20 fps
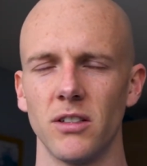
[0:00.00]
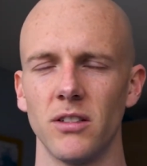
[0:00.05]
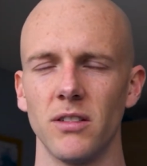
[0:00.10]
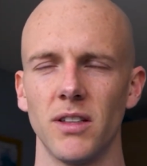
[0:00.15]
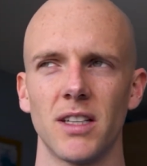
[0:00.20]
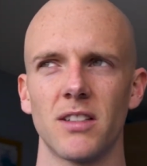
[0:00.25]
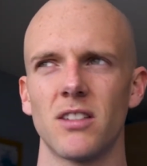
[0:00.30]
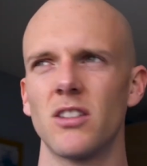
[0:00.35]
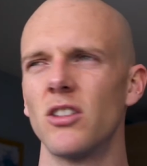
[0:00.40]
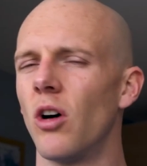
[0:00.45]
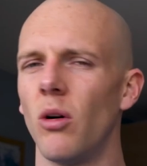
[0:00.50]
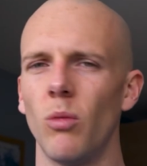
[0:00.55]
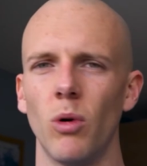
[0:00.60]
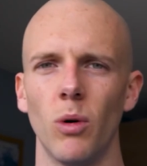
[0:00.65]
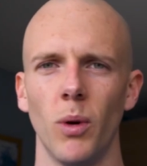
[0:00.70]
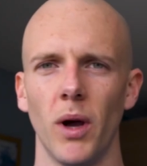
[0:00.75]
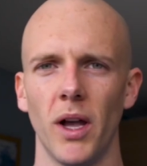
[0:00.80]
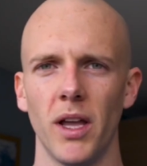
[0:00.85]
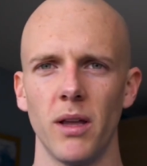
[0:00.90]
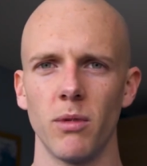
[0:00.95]
And that's not
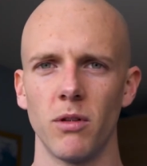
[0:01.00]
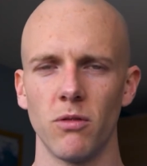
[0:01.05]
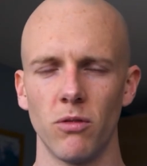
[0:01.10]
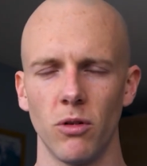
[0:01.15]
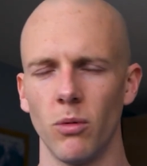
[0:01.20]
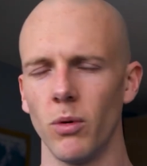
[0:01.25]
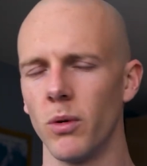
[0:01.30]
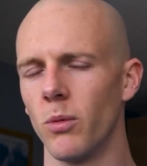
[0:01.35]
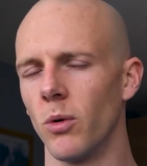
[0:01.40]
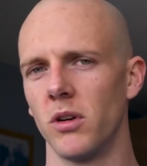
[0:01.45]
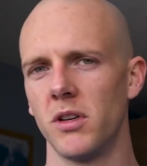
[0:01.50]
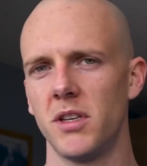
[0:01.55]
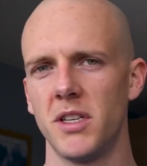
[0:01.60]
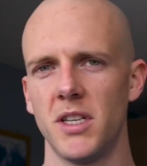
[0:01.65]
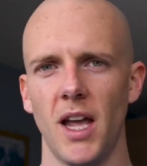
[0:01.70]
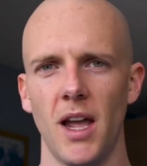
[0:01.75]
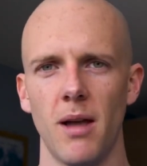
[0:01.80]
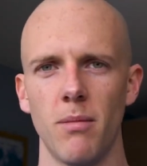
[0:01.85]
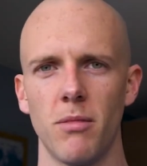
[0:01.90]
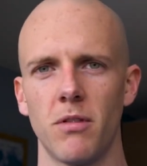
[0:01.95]
what we're aiming for. We want
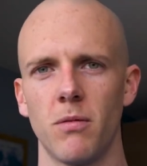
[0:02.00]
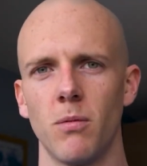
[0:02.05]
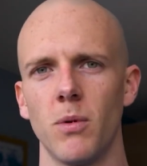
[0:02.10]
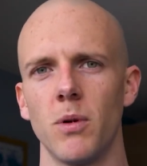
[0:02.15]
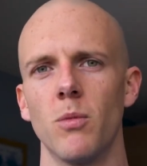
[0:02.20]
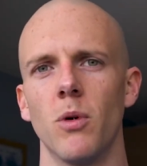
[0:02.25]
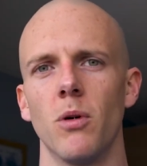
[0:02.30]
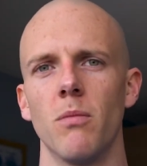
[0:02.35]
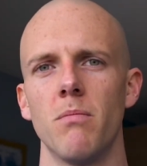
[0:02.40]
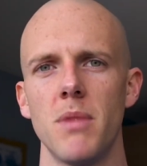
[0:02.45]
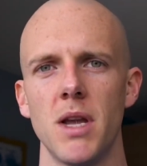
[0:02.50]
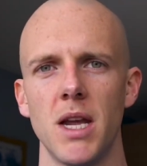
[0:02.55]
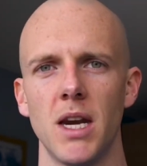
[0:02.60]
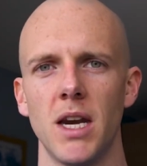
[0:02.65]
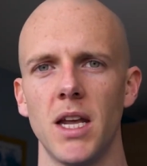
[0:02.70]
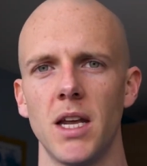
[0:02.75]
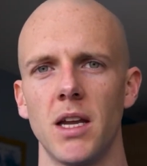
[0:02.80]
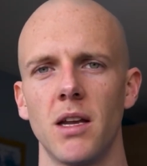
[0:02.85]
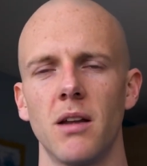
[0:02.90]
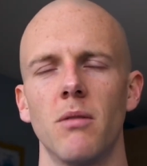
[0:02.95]
depth, we want
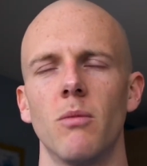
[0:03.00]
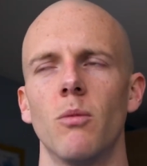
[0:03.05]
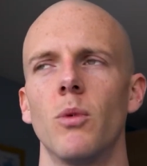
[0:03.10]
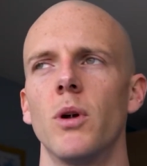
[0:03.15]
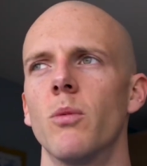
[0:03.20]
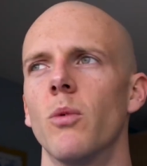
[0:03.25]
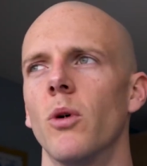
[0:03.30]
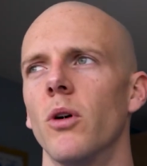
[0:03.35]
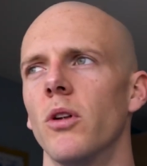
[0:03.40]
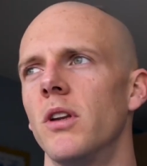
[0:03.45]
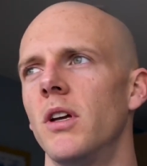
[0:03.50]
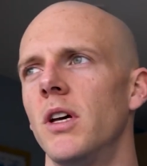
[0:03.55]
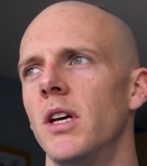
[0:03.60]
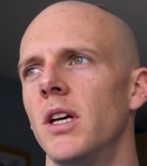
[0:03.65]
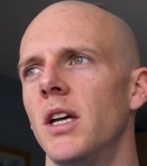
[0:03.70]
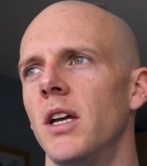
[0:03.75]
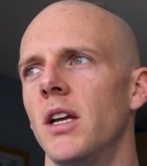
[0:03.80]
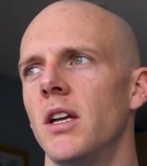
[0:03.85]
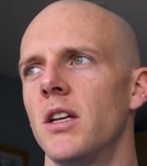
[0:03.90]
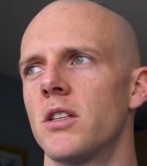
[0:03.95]
meaning, we want
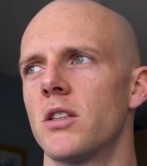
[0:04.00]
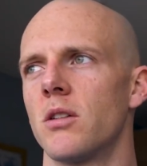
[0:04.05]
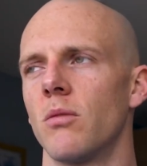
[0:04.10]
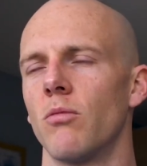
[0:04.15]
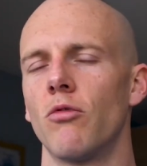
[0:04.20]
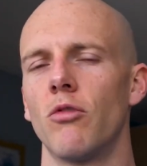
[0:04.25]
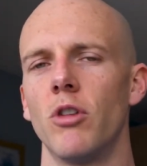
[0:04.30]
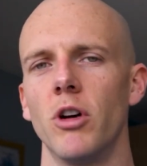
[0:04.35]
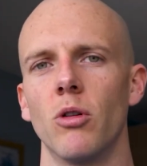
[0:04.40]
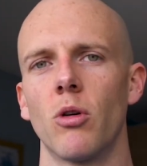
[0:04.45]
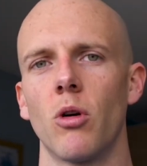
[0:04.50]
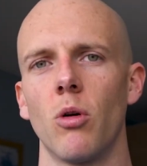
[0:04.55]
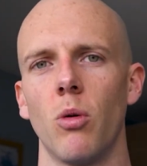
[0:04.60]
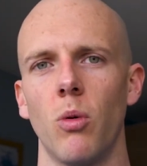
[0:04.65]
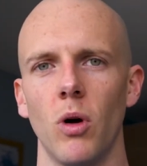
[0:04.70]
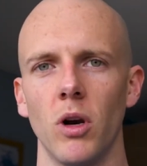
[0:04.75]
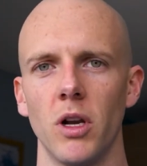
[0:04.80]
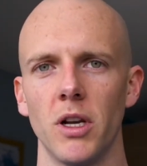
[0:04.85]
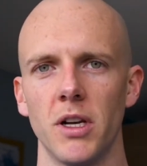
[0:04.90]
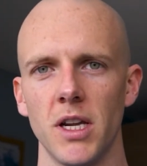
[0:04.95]
some real
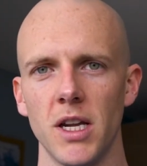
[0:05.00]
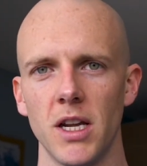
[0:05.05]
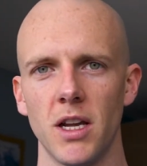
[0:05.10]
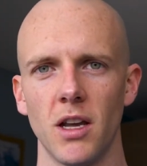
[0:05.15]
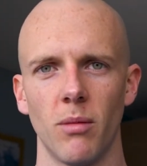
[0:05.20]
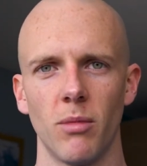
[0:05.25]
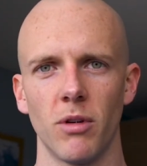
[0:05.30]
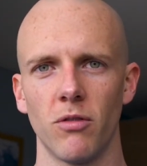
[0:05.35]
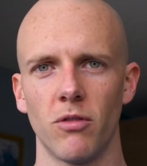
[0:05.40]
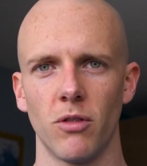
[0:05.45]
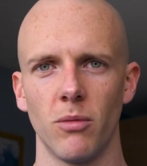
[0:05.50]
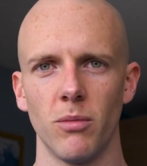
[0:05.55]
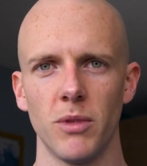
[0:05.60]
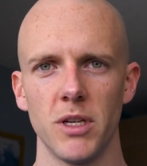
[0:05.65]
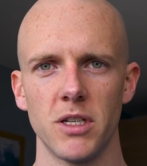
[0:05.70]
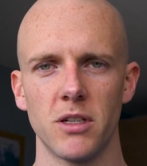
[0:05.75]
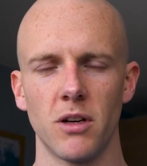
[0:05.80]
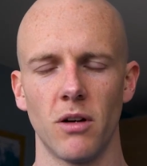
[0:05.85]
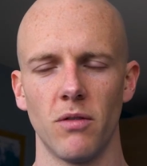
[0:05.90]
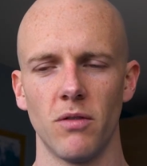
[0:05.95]
quality coming from
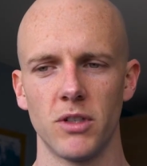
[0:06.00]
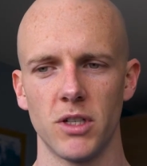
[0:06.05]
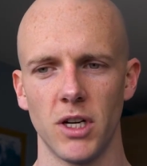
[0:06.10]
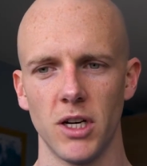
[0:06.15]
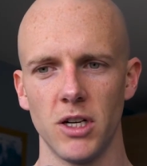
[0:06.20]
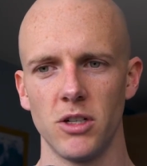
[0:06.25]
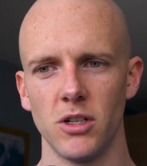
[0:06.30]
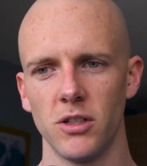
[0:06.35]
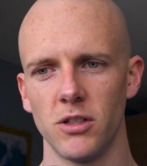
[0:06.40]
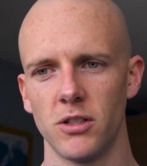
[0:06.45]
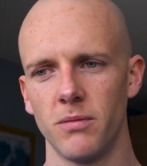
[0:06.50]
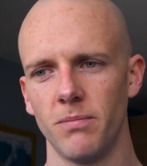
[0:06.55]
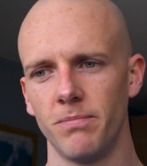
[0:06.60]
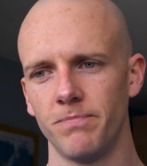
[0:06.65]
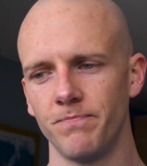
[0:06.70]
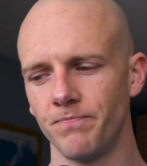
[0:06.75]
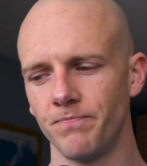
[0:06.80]
these conversations.